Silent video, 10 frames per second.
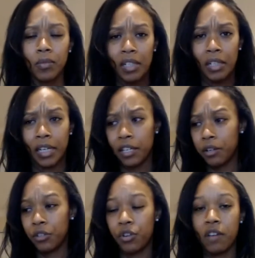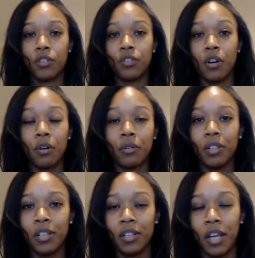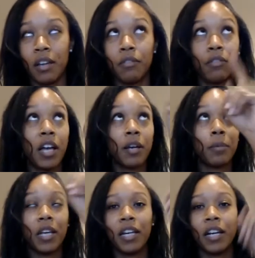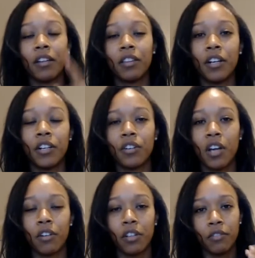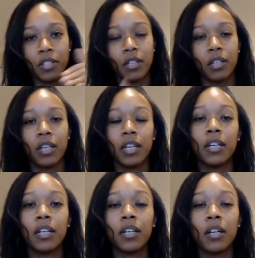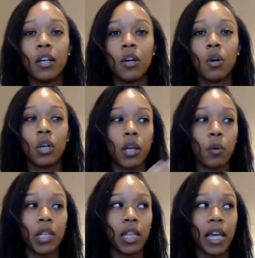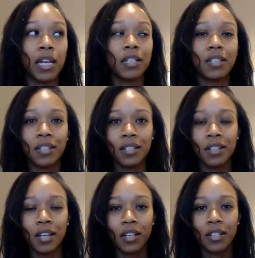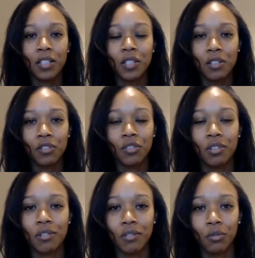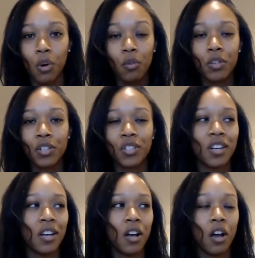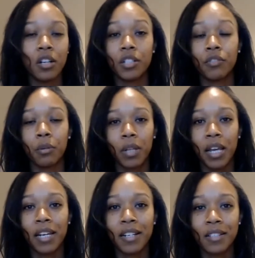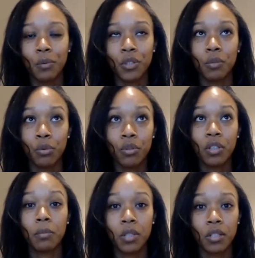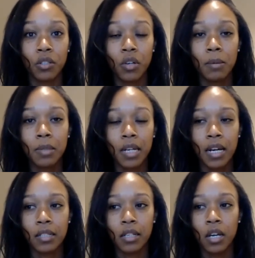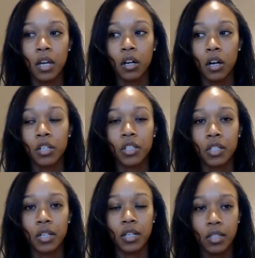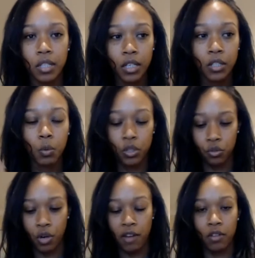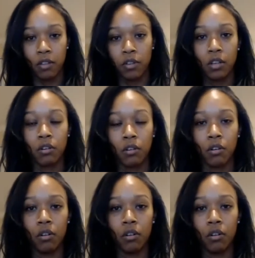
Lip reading: Like you can drive a drone and fly a plane out there and you're not really physically in it, or like we land rovers on different planets, which Bruce Lipton describes it as consciousness is what's driving the vehicle,